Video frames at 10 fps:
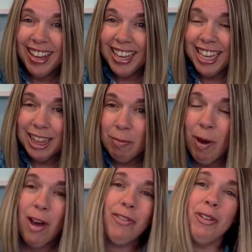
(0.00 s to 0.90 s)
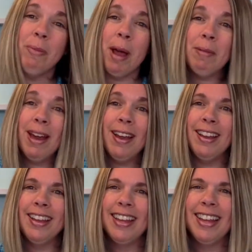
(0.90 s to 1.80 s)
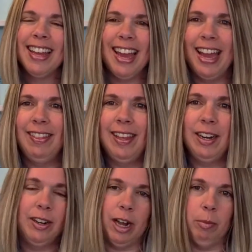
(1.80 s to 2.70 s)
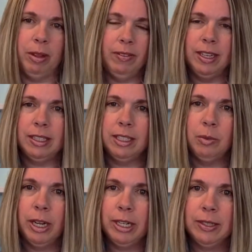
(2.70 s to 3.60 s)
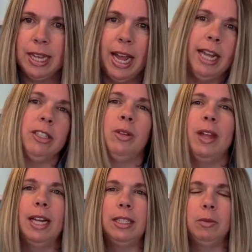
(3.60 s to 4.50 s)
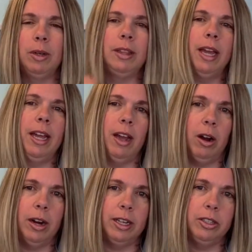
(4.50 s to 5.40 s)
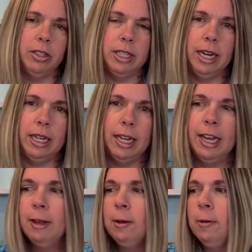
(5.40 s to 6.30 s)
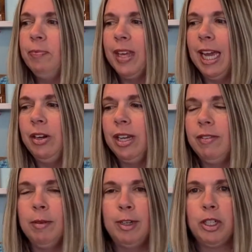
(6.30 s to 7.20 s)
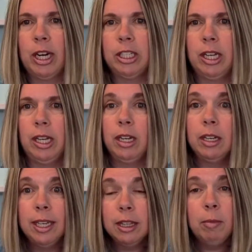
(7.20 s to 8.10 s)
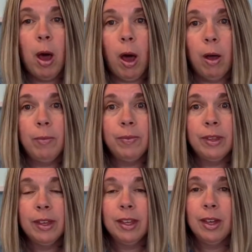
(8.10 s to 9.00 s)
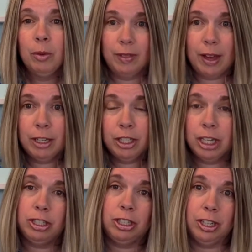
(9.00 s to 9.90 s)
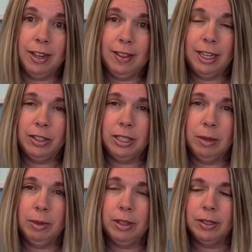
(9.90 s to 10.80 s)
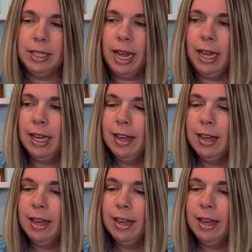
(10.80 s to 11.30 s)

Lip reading: Get the ball for mama. And they're oblivious to what you're saying. So that is what they are understanding. Can you give them a direction? Get the ball without a gesture and they understand what they're saying.